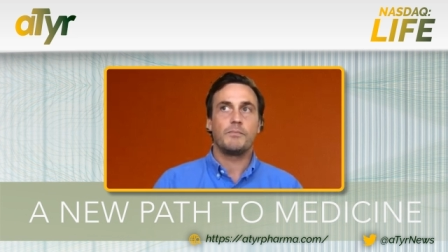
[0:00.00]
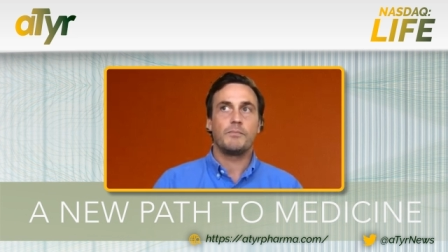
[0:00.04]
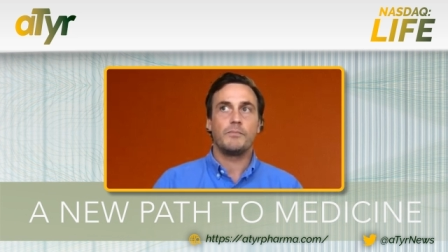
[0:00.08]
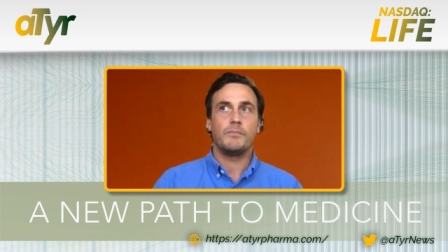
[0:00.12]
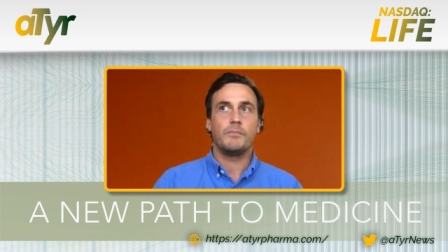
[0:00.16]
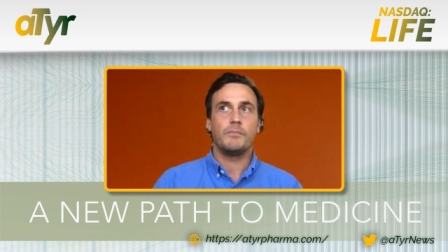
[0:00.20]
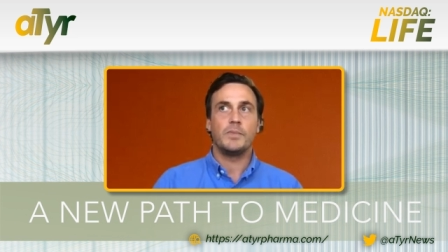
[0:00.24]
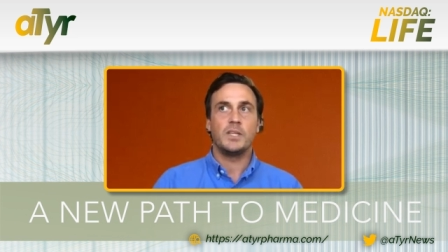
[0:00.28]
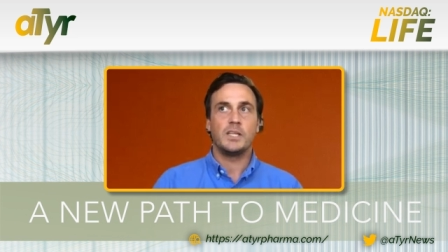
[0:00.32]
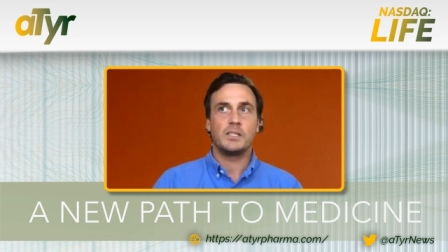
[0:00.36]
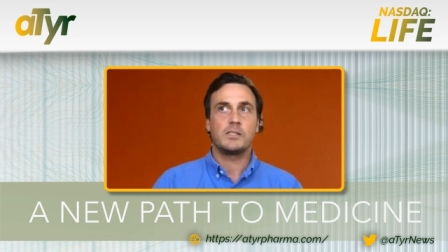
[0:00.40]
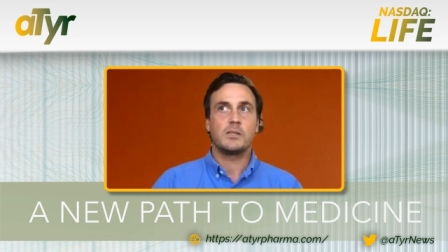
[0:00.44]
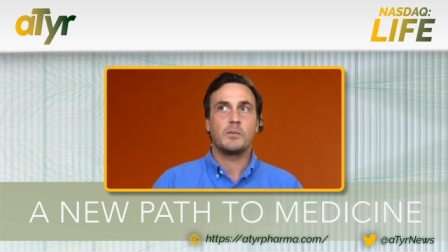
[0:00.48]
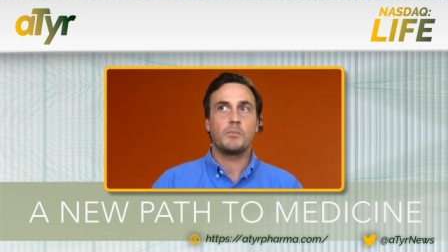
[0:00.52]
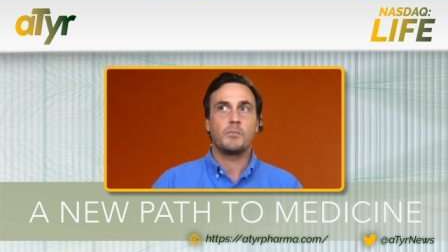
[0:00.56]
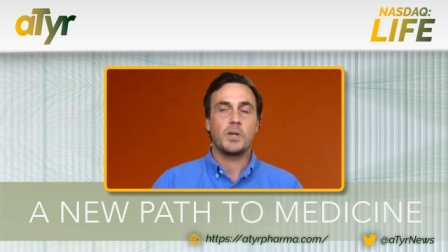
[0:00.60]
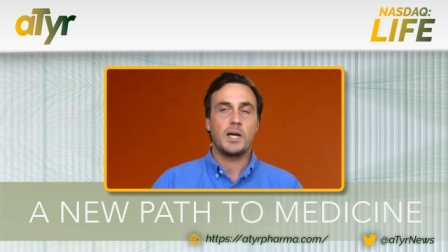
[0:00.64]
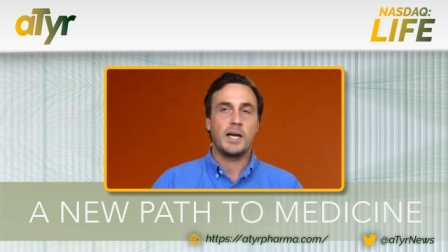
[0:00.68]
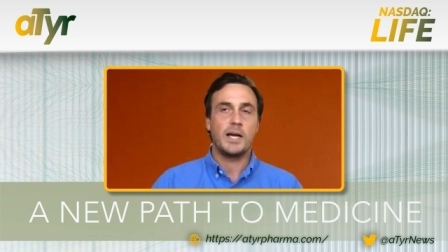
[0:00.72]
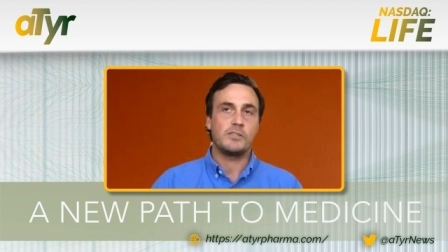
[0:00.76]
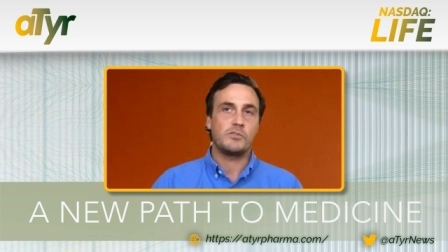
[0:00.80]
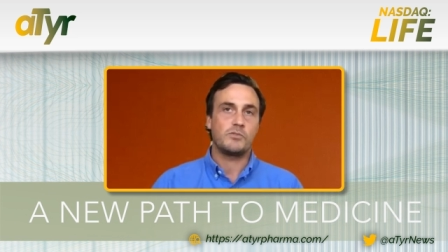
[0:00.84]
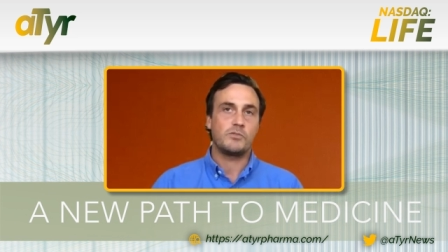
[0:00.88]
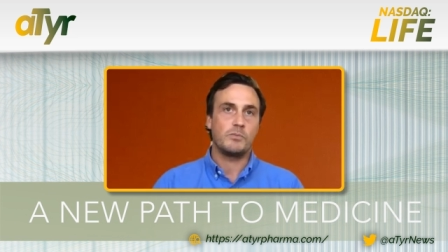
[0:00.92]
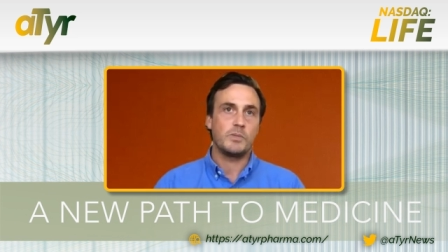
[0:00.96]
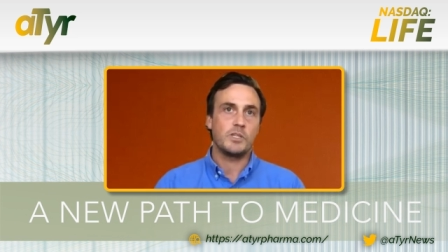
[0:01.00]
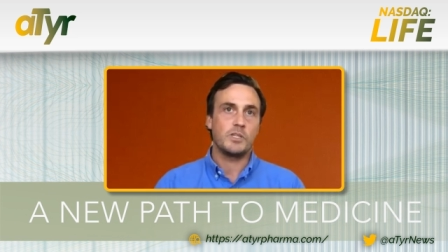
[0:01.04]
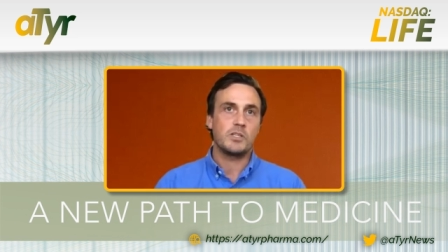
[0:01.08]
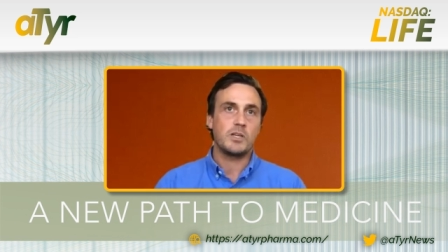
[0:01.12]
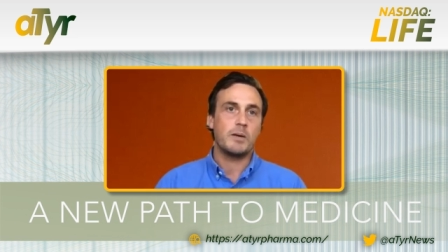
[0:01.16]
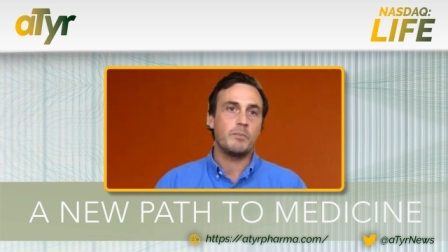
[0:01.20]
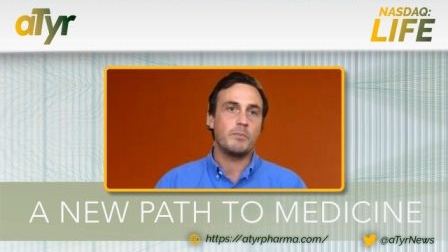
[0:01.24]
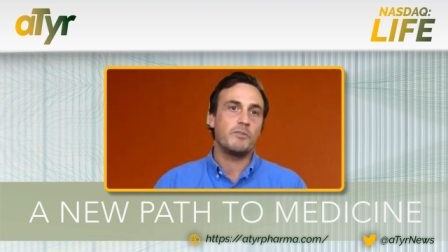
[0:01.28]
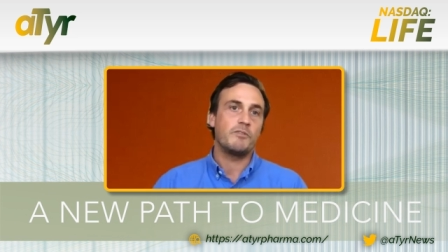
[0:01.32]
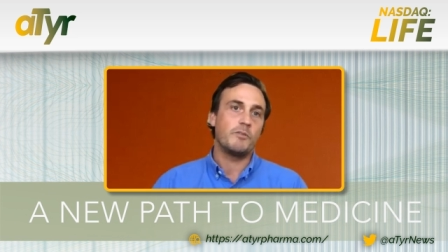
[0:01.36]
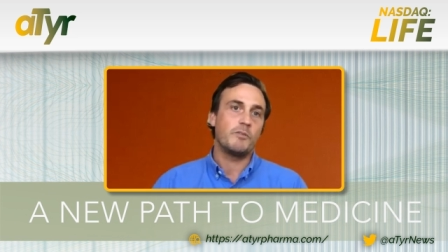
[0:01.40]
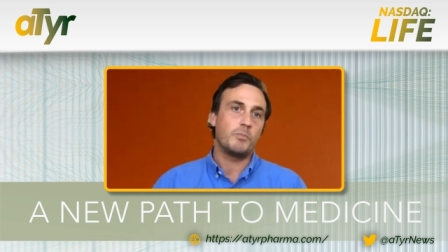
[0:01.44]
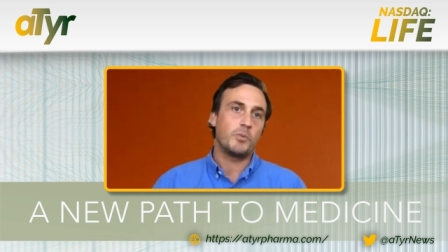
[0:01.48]
this applies from the
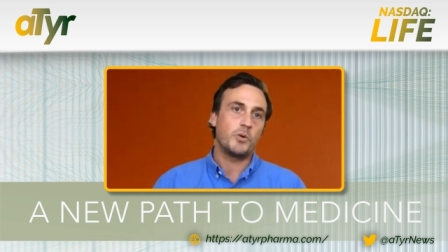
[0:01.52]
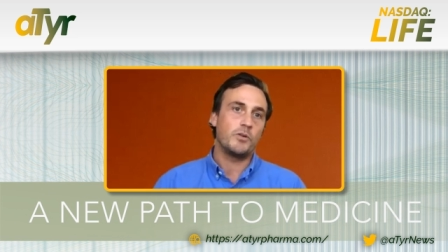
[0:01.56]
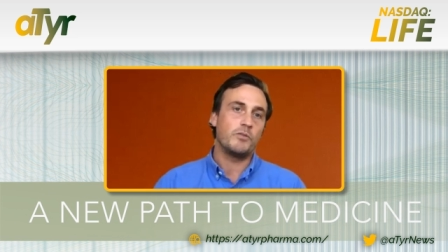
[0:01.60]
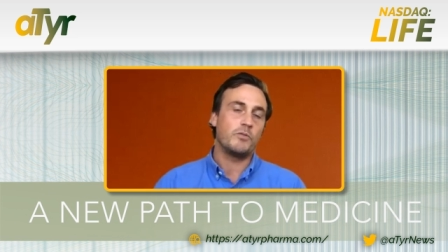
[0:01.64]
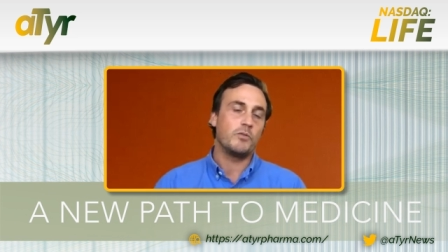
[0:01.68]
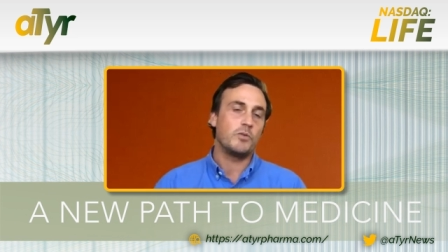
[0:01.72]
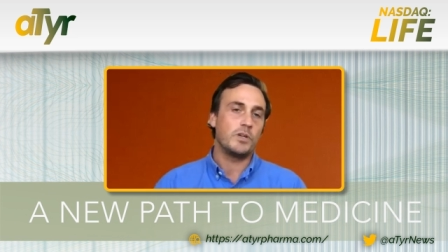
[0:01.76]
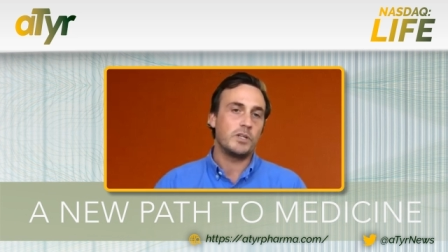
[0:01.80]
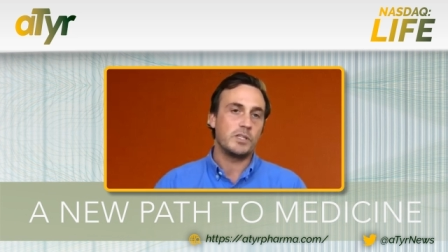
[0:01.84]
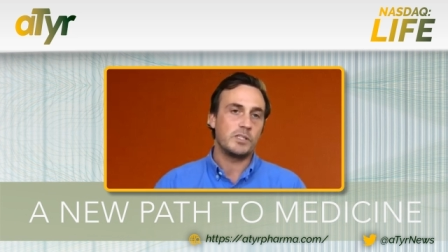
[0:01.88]
time of approval in